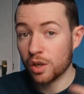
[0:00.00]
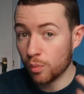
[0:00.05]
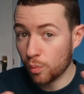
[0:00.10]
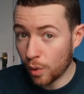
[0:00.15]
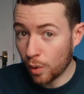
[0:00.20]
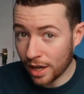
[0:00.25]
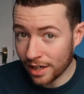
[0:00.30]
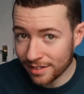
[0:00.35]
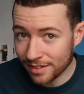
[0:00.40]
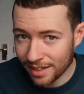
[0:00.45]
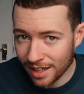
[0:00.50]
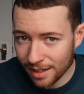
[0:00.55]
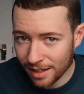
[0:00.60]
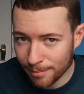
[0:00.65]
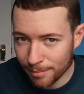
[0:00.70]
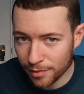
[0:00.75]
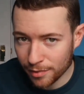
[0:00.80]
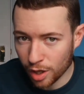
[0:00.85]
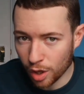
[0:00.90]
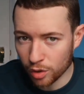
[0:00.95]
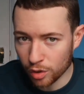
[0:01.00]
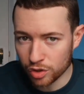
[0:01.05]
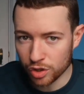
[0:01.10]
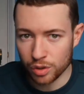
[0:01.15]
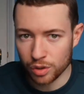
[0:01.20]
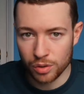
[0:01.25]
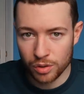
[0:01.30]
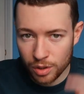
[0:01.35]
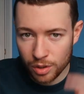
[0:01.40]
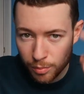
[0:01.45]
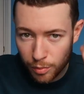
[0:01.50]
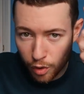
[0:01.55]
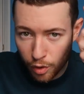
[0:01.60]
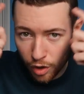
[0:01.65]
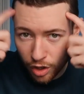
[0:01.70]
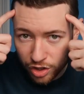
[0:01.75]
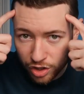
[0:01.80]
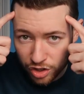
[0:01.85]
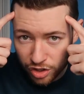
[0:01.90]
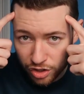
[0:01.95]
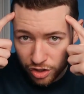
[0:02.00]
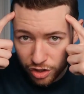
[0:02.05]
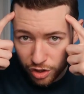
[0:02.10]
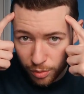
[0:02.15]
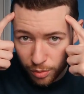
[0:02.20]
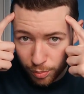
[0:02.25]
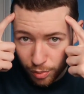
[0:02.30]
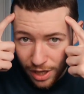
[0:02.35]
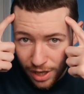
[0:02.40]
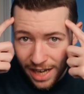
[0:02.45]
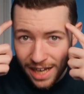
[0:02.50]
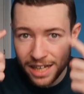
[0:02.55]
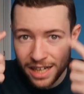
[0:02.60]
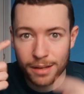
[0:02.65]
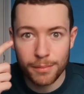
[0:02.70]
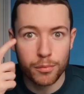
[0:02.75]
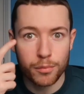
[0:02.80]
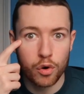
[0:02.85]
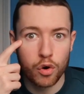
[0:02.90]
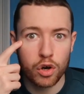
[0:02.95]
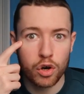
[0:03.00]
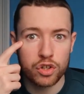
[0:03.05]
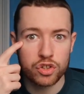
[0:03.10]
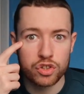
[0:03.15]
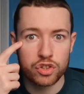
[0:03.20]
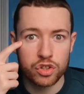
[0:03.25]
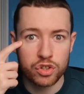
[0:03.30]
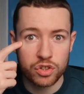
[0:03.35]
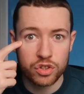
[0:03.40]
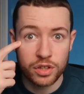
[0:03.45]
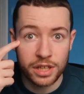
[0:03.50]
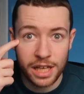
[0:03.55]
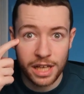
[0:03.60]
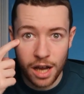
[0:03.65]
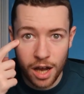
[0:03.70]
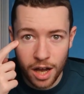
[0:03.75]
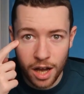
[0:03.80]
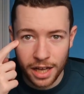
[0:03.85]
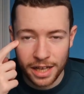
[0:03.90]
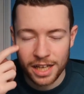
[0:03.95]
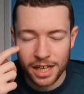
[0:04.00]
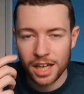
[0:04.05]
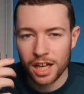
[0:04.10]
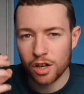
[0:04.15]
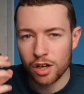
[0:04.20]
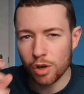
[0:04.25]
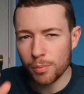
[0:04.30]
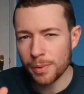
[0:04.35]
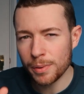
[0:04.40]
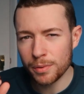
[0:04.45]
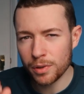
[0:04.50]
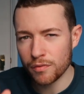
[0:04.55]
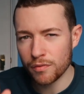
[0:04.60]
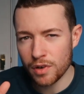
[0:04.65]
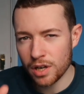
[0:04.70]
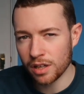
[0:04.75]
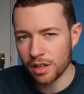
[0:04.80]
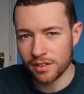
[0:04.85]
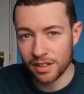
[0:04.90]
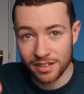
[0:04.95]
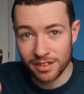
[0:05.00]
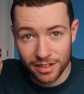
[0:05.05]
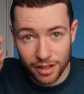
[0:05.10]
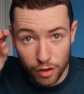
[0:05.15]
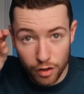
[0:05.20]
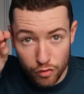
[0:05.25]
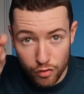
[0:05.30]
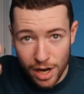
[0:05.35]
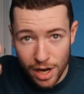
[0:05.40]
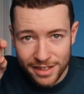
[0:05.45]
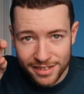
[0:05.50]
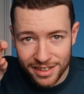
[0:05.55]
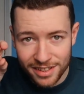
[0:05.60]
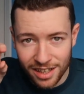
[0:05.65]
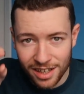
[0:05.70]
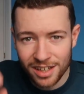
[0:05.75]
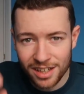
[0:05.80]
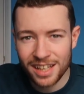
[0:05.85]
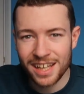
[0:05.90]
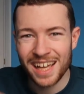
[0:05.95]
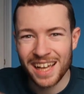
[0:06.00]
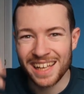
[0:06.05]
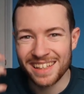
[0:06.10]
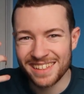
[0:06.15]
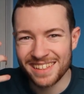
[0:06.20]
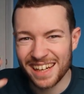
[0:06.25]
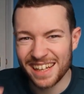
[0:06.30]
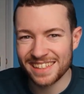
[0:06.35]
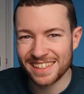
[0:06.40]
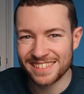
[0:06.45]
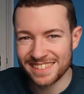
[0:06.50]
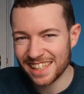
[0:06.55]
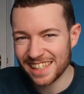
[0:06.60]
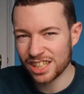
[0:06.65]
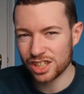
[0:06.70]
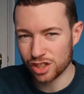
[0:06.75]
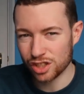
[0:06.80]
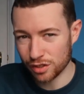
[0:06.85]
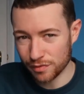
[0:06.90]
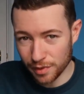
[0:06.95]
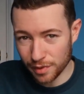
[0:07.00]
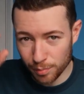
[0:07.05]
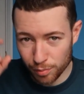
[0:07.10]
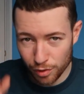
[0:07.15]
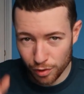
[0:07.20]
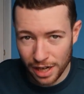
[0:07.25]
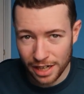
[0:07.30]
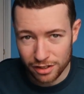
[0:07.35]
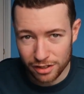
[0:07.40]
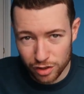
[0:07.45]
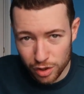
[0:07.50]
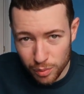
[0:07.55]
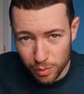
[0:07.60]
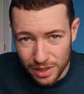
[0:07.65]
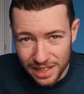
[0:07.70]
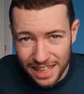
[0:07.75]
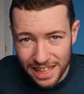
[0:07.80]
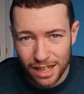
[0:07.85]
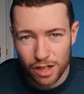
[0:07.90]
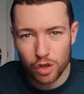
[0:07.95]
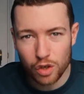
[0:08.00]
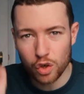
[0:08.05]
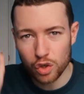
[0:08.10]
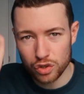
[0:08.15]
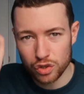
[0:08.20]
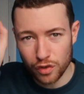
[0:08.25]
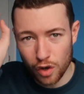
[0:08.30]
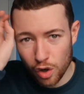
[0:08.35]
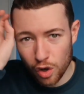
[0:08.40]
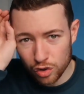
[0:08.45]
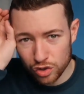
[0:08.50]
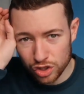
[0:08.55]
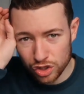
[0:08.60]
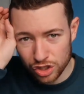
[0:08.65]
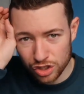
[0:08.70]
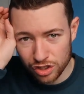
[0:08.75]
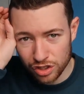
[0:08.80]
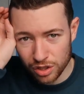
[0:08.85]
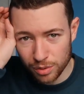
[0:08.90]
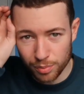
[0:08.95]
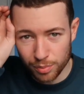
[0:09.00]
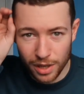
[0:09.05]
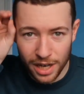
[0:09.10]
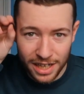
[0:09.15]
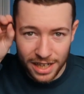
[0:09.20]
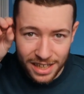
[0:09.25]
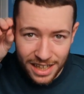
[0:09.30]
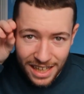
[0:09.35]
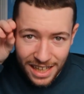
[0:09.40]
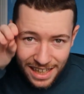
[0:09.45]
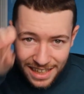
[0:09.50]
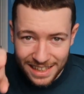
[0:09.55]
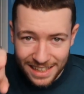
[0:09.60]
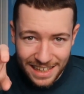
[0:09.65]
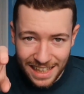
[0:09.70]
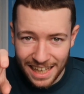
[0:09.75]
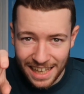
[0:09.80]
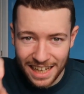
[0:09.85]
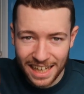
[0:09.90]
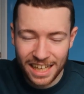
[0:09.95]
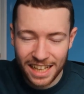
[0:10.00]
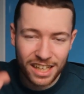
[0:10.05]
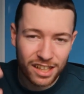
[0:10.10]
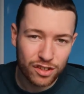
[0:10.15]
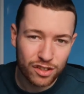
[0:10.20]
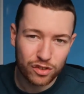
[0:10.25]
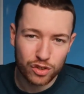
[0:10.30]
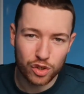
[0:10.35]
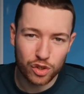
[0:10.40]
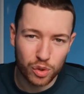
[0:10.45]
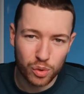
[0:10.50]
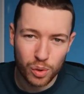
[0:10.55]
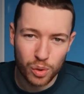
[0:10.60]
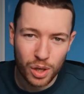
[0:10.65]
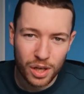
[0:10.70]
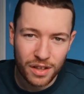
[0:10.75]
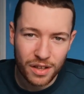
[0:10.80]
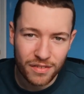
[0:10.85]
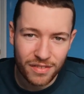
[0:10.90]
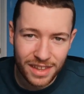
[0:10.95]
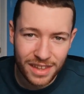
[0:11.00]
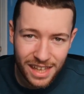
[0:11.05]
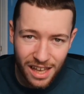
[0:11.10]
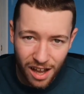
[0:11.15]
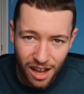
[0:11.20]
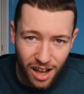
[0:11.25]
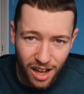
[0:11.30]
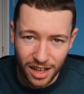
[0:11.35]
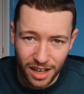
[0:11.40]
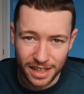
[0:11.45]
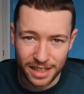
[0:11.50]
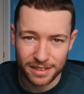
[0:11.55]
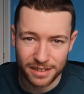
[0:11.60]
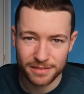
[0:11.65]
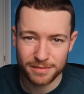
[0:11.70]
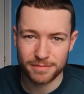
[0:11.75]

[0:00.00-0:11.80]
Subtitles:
Where does that go to? More oxygen to your brain and more oxygen to the eye. A lot of people don't realize this. The retina is an extension of the brain, so you want to get lots of oxygen to the brain to get it to the eye.